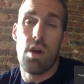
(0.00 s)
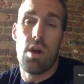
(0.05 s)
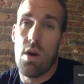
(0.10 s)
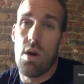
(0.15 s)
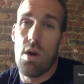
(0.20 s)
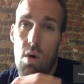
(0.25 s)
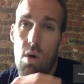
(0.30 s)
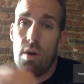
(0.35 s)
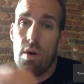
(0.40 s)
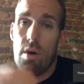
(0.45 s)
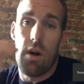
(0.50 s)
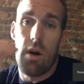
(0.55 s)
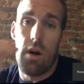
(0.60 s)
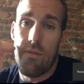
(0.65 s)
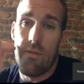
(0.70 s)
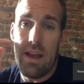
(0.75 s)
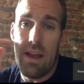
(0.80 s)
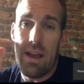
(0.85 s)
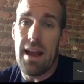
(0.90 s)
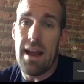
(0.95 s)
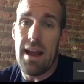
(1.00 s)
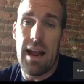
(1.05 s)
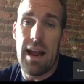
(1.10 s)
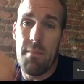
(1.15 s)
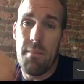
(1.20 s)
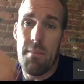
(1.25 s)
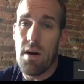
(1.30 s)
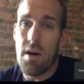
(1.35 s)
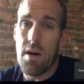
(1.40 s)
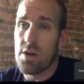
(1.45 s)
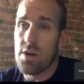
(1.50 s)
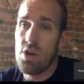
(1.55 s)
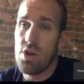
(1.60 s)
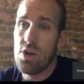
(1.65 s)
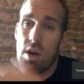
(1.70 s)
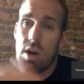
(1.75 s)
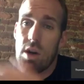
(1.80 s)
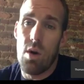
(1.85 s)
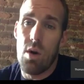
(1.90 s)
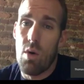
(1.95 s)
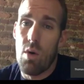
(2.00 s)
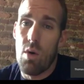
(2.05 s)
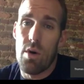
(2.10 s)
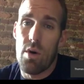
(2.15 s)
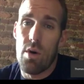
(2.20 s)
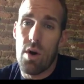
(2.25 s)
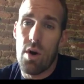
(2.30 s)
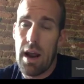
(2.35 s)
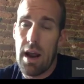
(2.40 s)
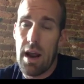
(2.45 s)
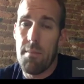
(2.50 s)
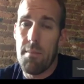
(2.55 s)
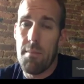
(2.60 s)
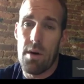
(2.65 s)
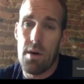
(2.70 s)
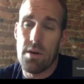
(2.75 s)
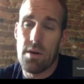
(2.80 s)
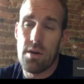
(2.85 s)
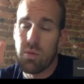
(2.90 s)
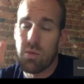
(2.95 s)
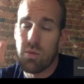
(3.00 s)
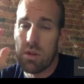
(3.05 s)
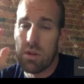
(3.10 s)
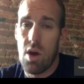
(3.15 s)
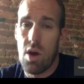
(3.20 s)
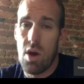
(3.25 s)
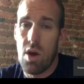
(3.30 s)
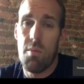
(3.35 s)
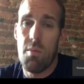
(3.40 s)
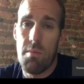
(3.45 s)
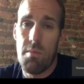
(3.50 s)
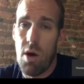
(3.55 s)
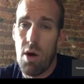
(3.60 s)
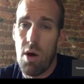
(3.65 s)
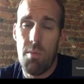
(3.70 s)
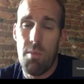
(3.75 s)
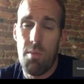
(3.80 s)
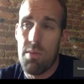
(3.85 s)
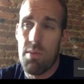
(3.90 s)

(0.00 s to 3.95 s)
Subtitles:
You can order, if they got hamburgers, you can order hamburgers with no